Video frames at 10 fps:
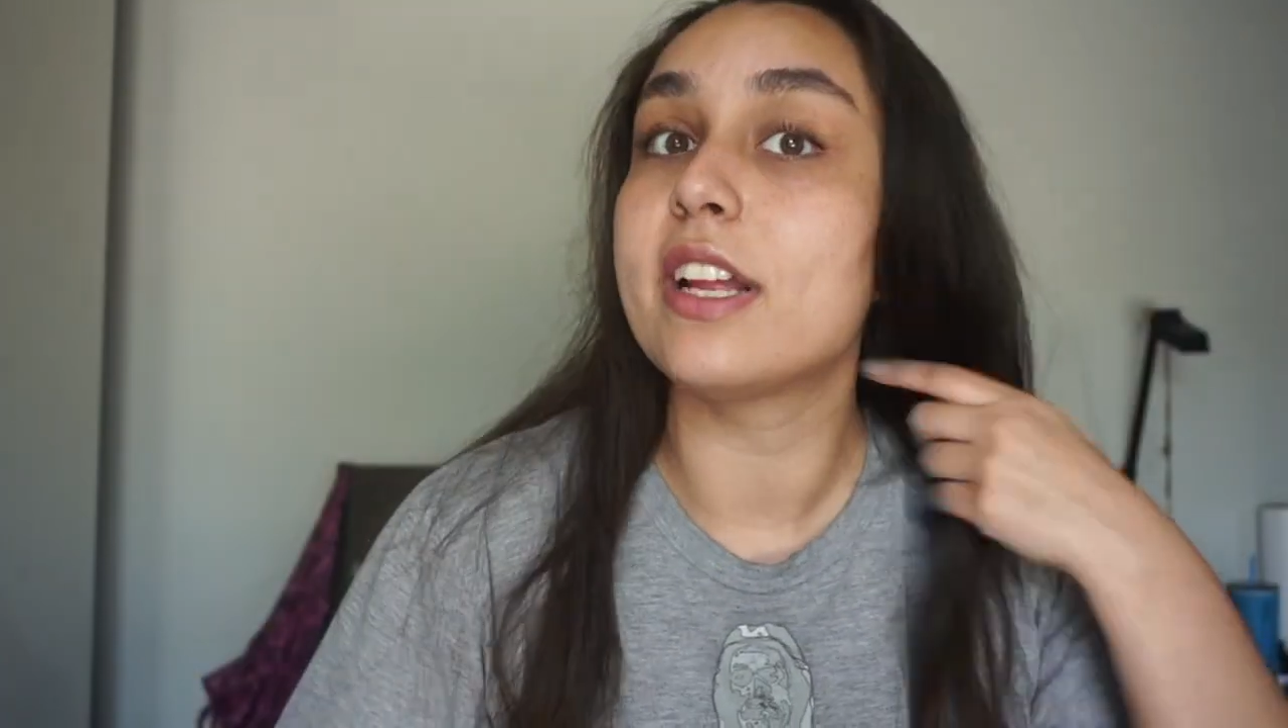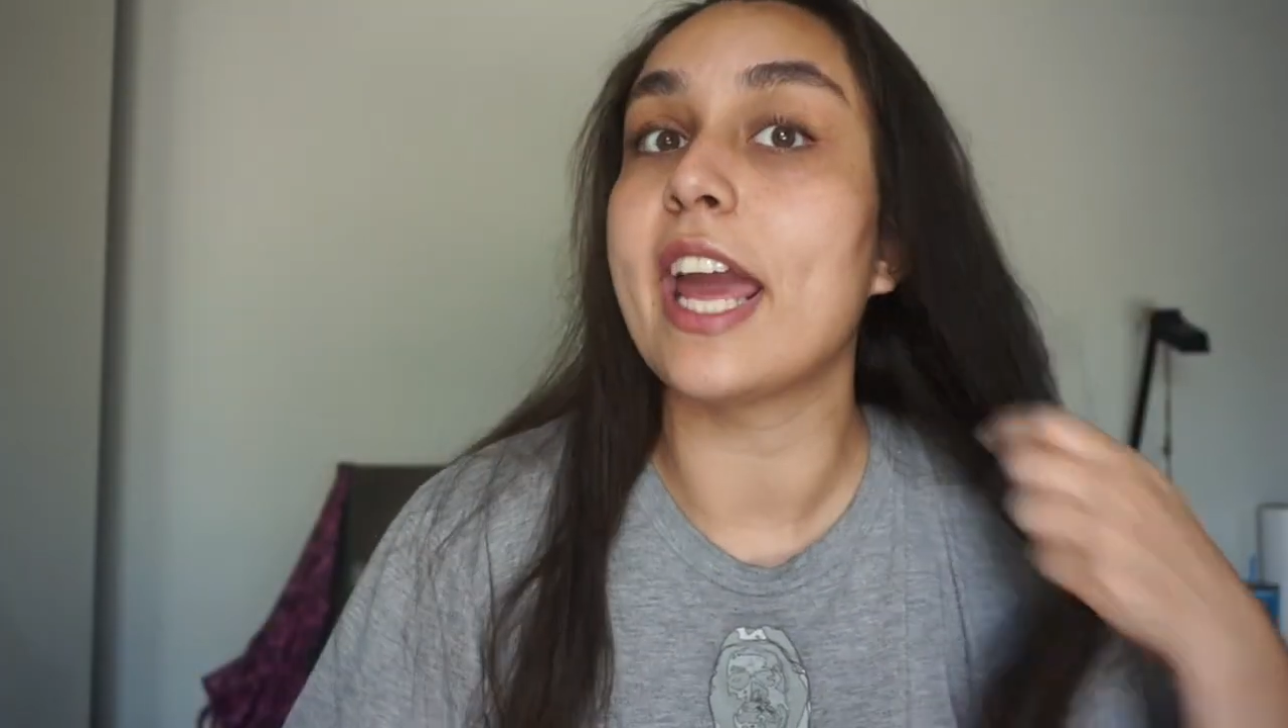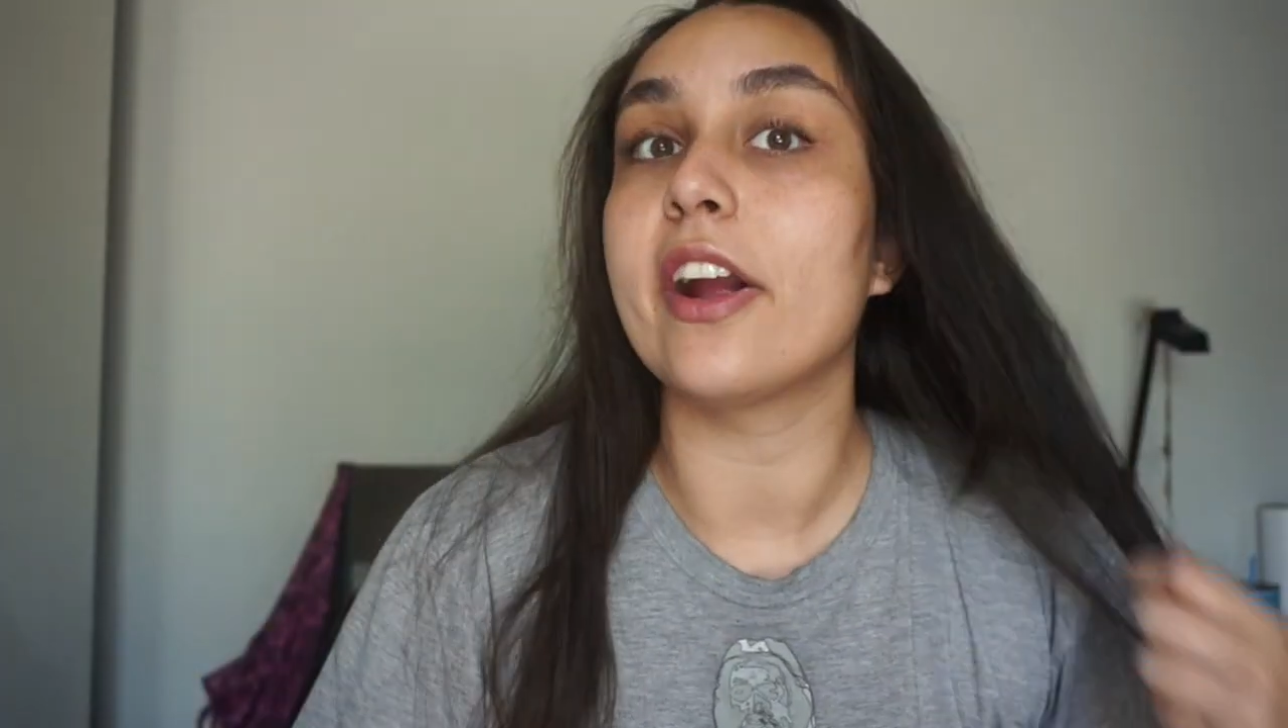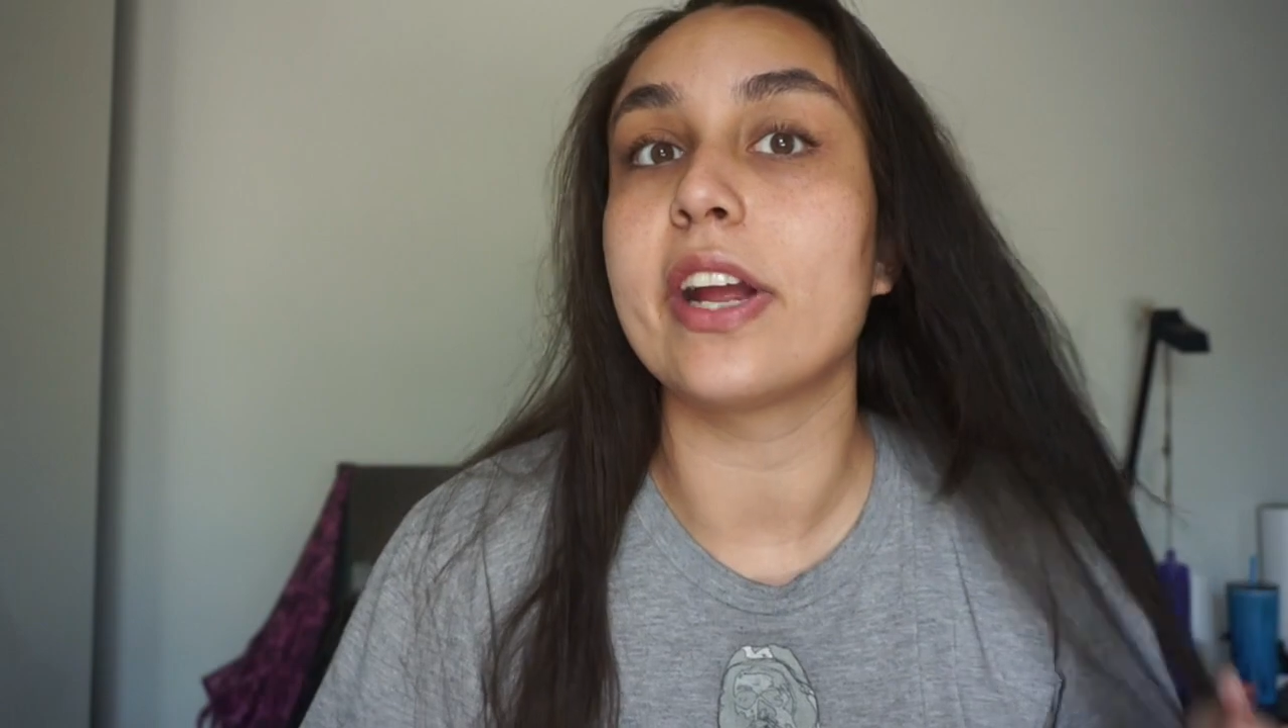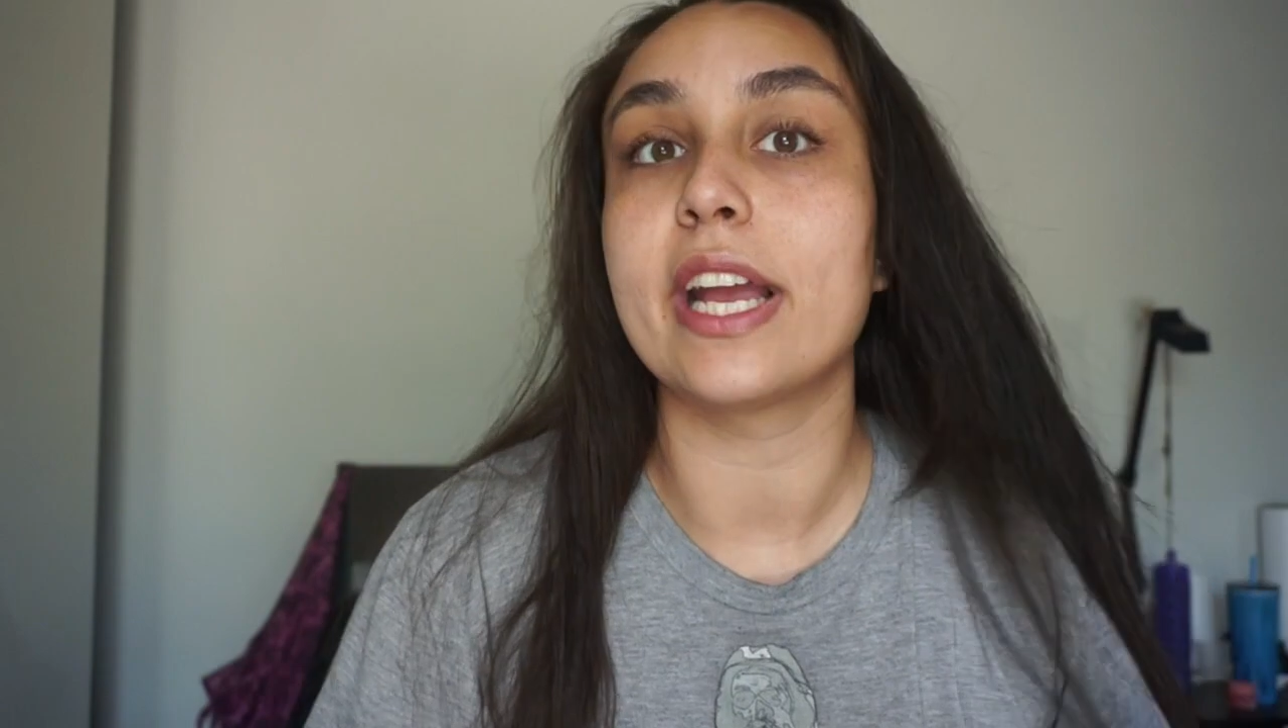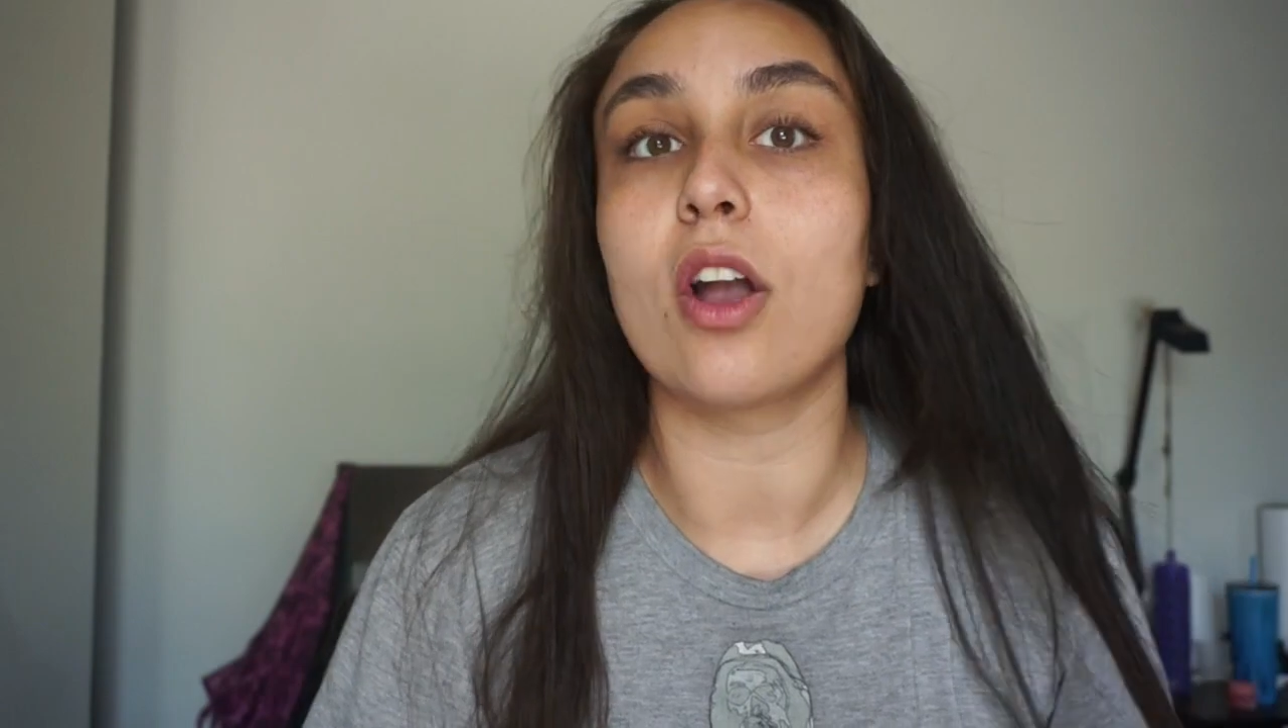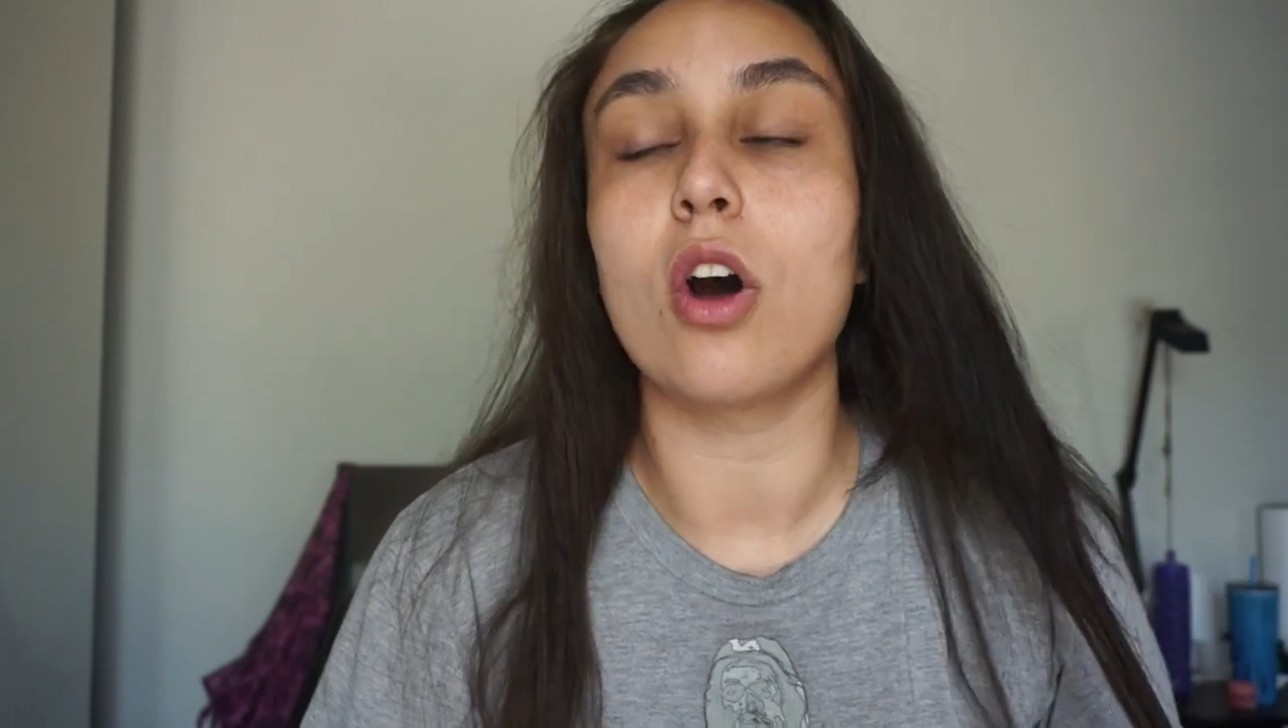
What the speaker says: carrying it